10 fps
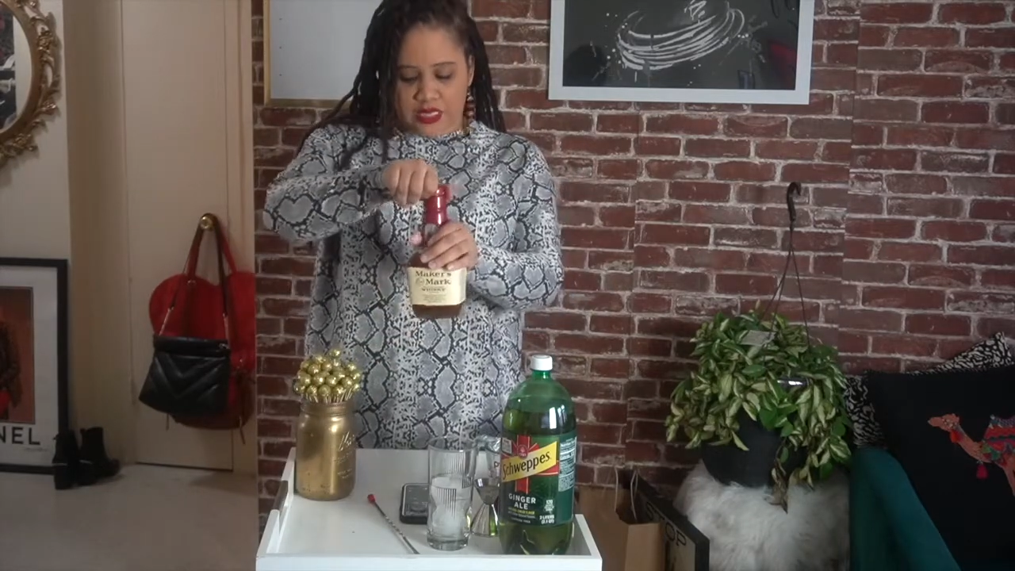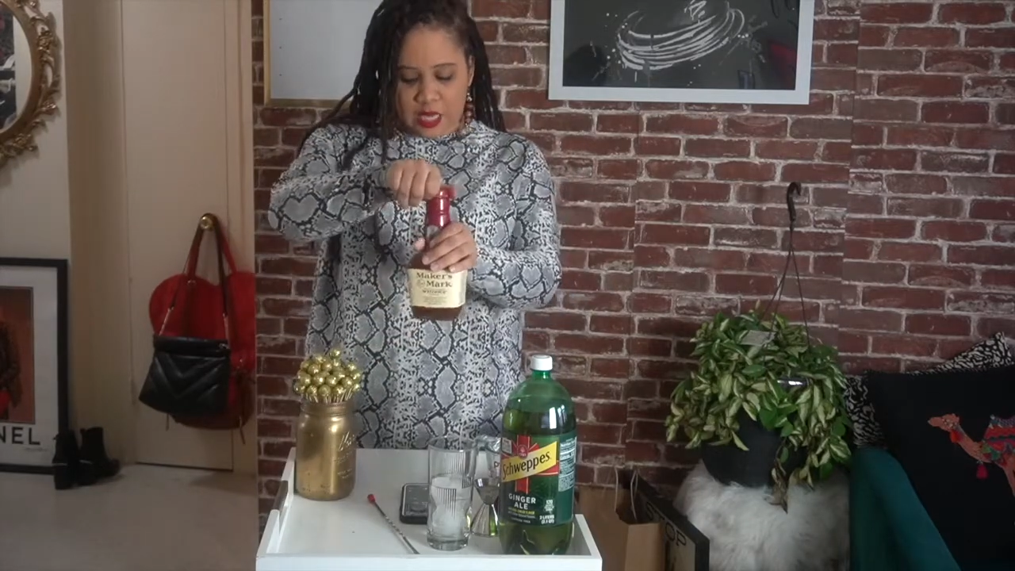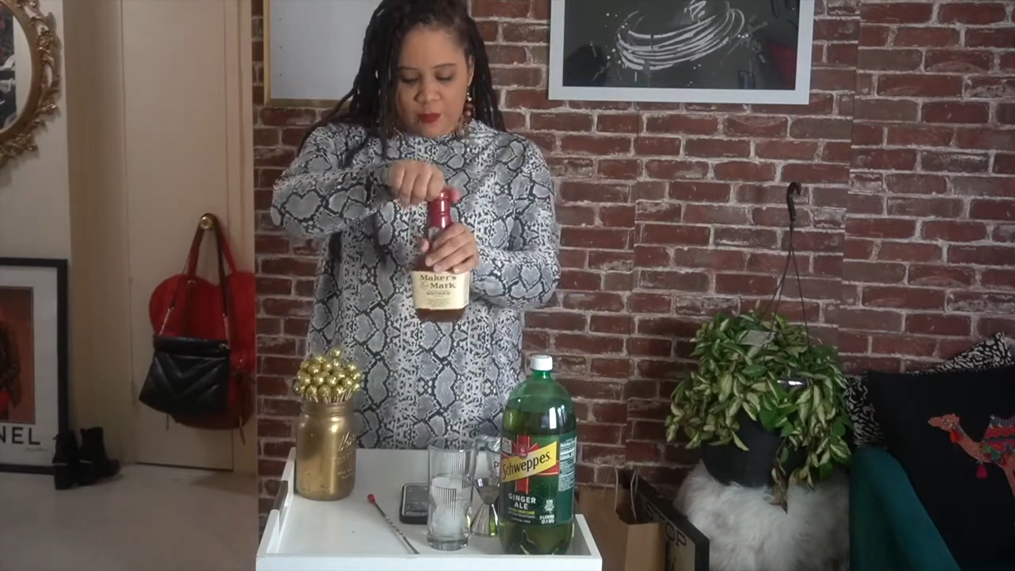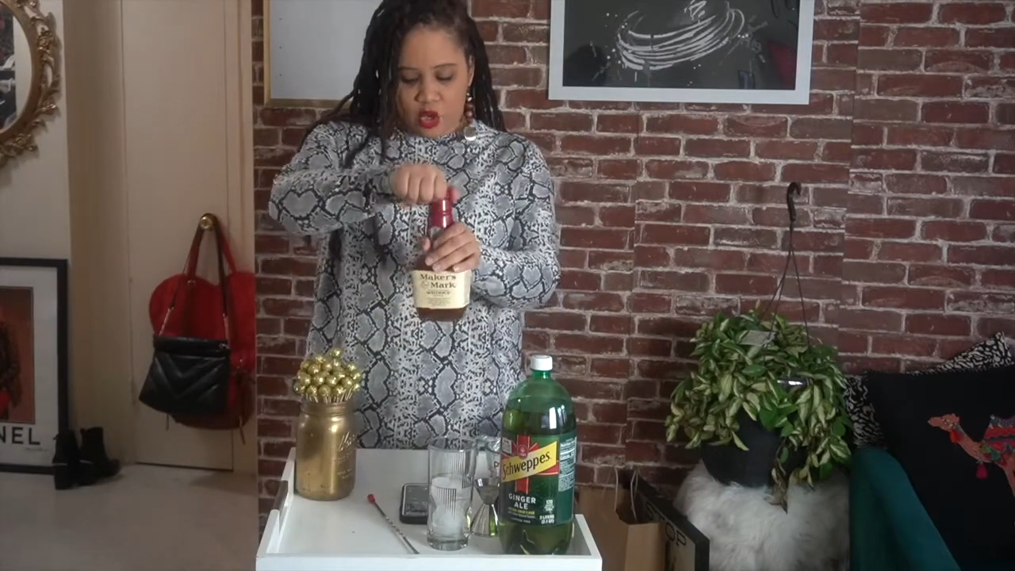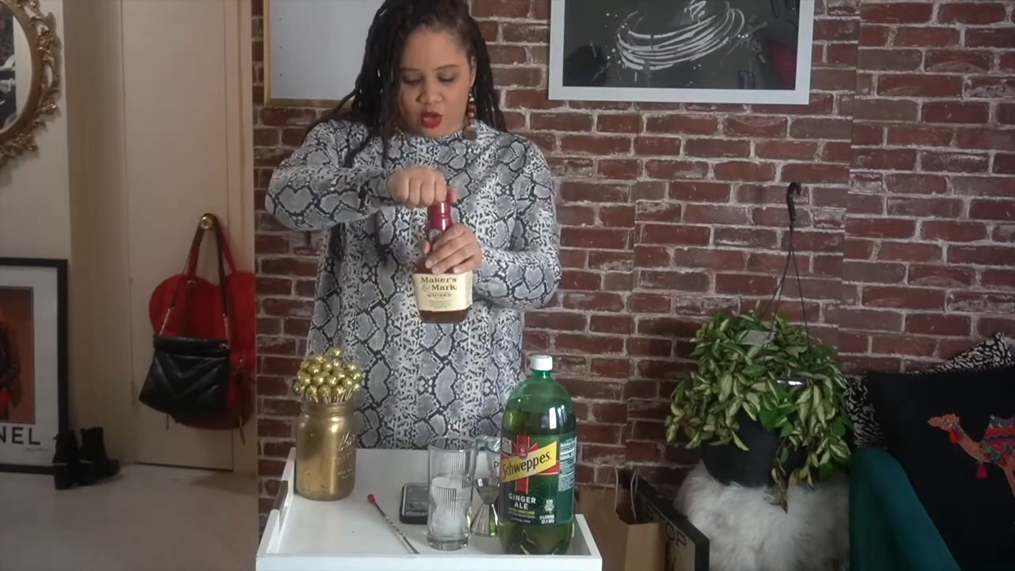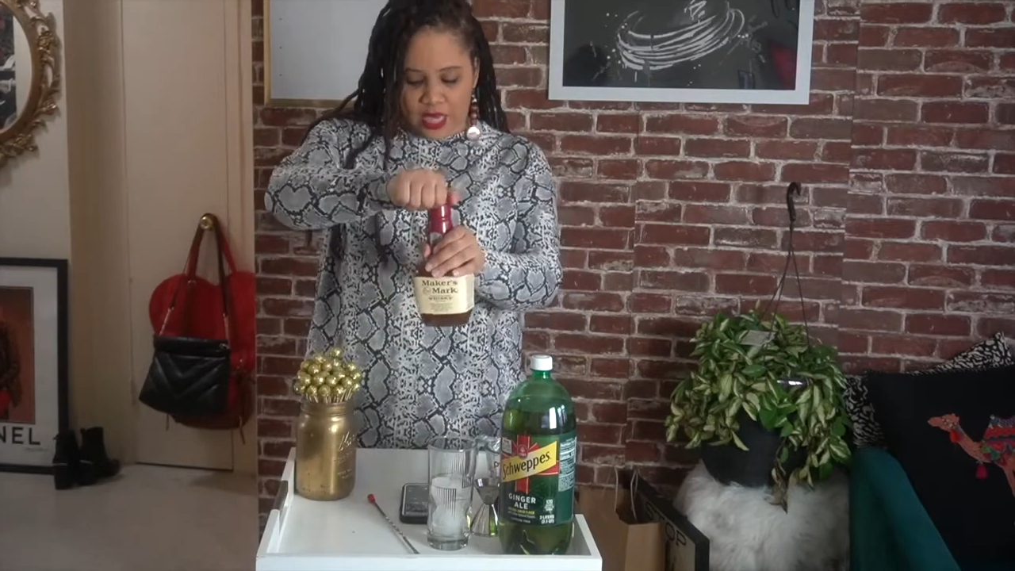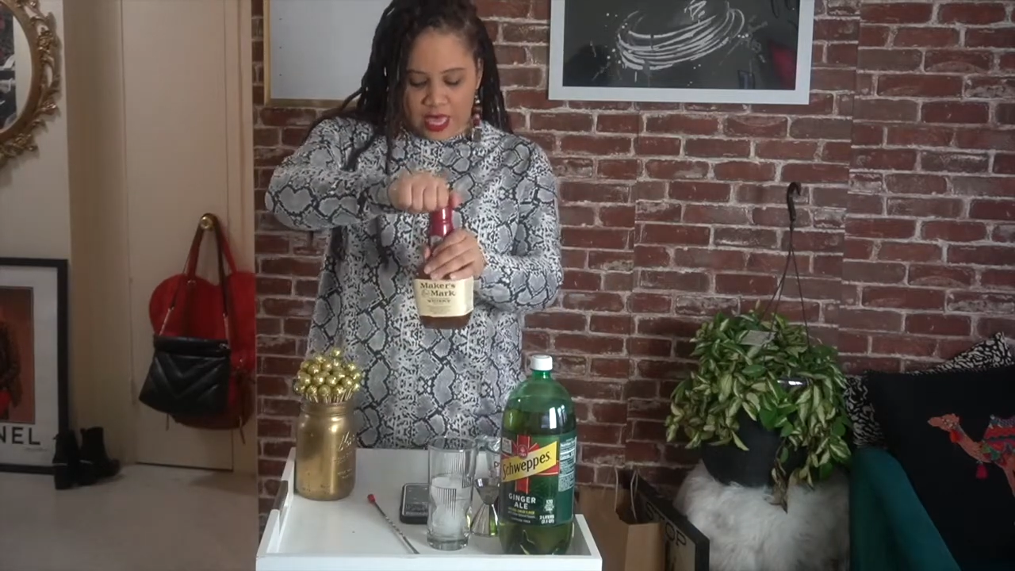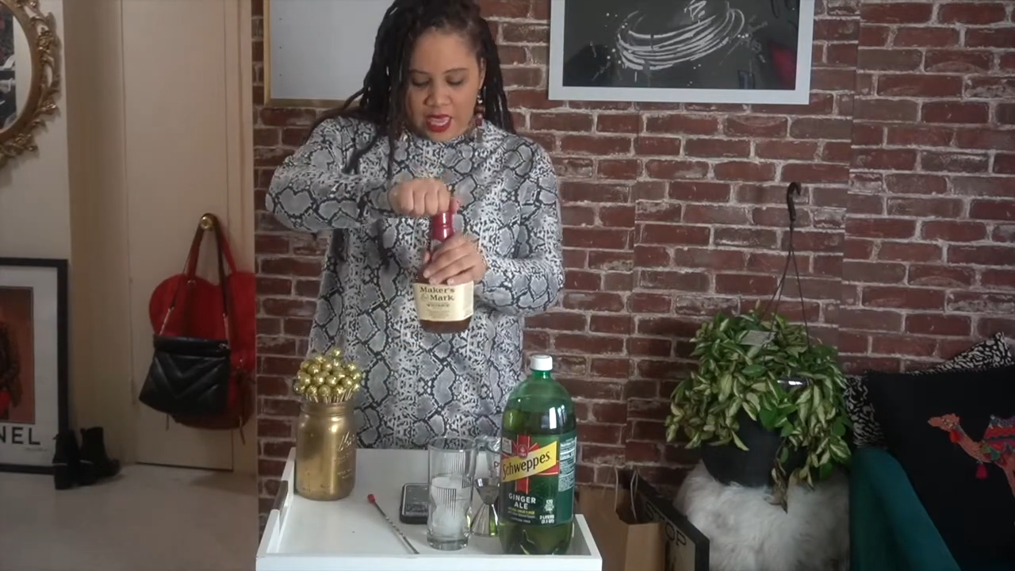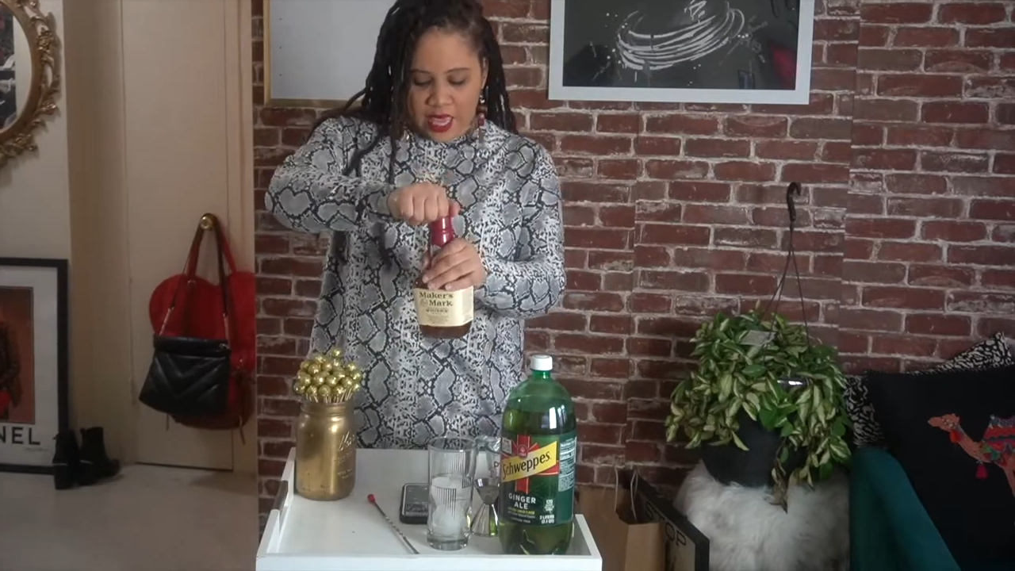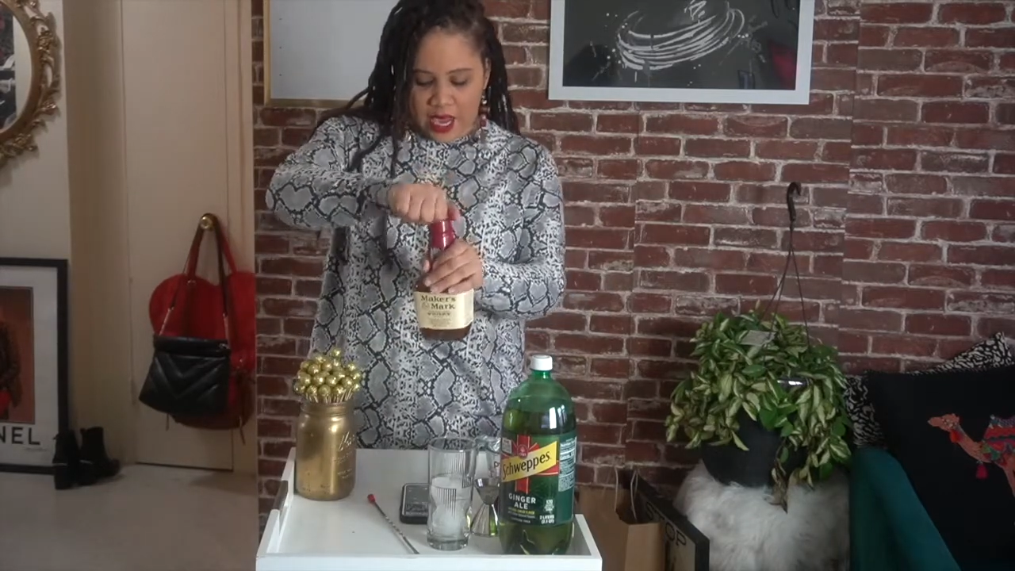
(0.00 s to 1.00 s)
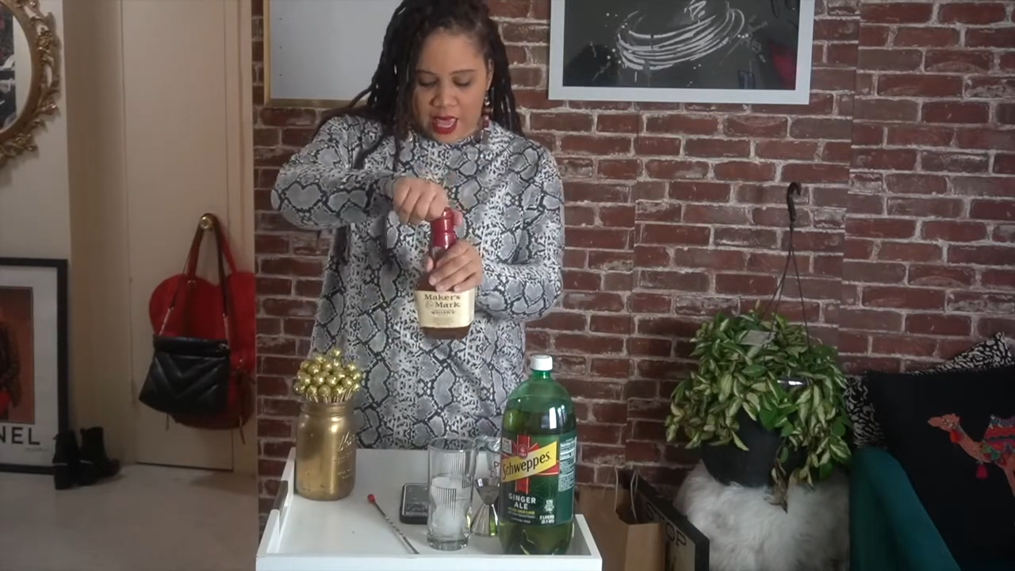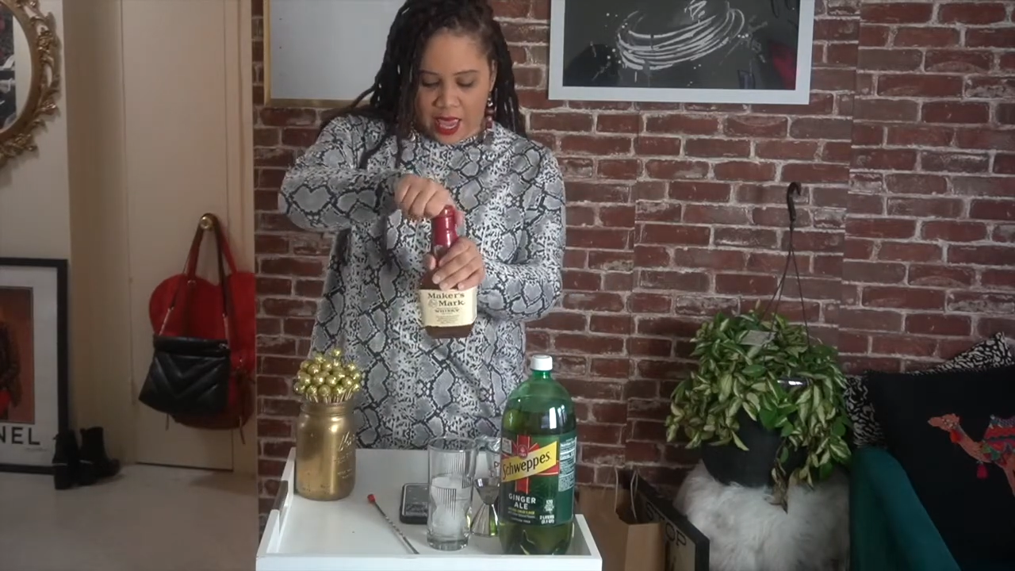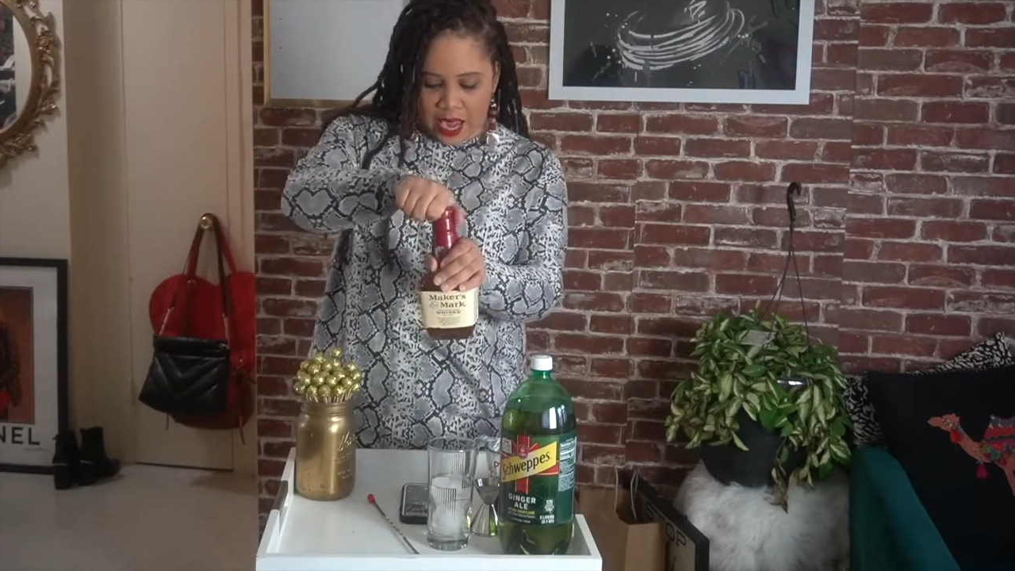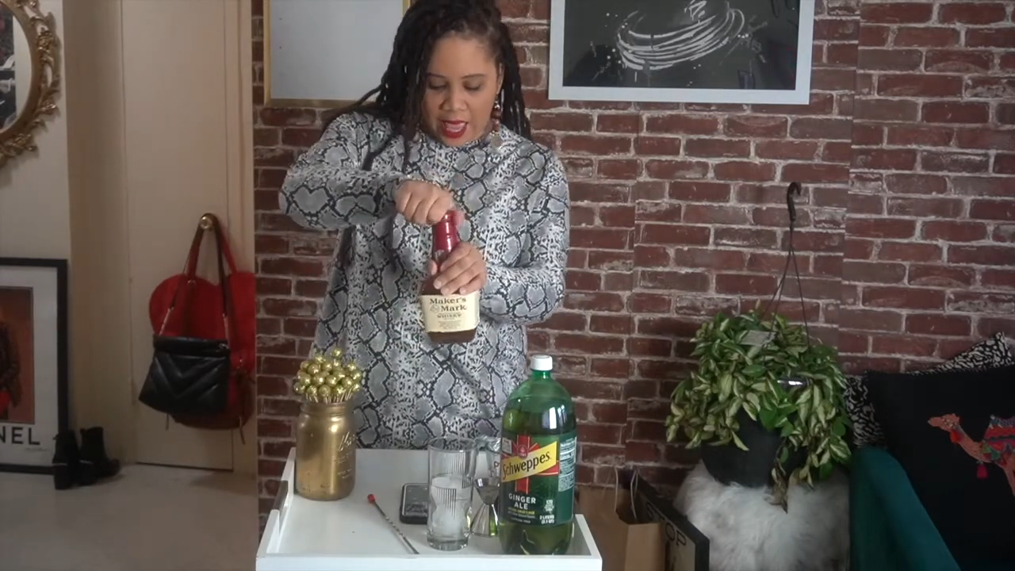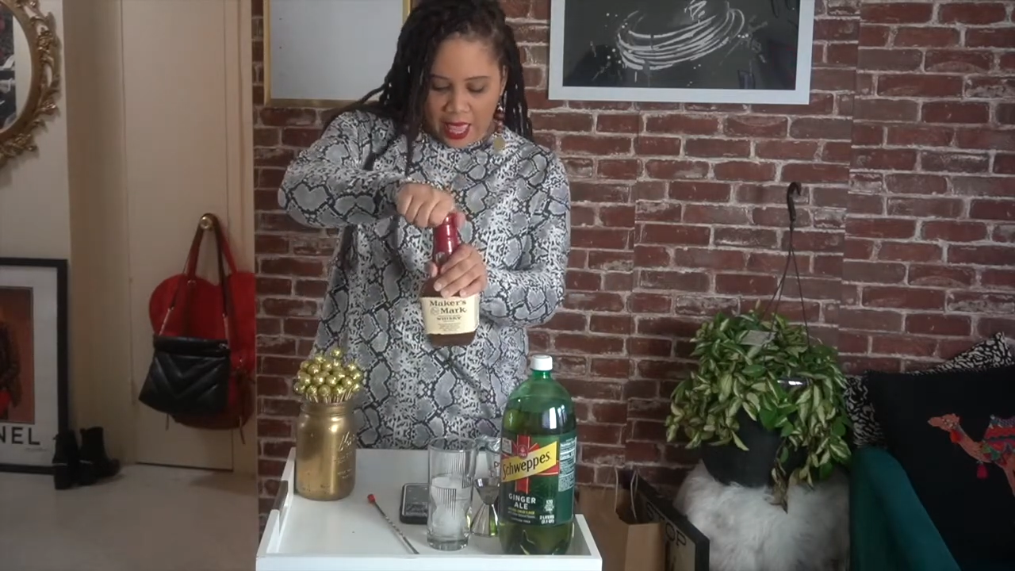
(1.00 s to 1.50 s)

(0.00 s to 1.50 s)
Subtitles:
I'm going ahead and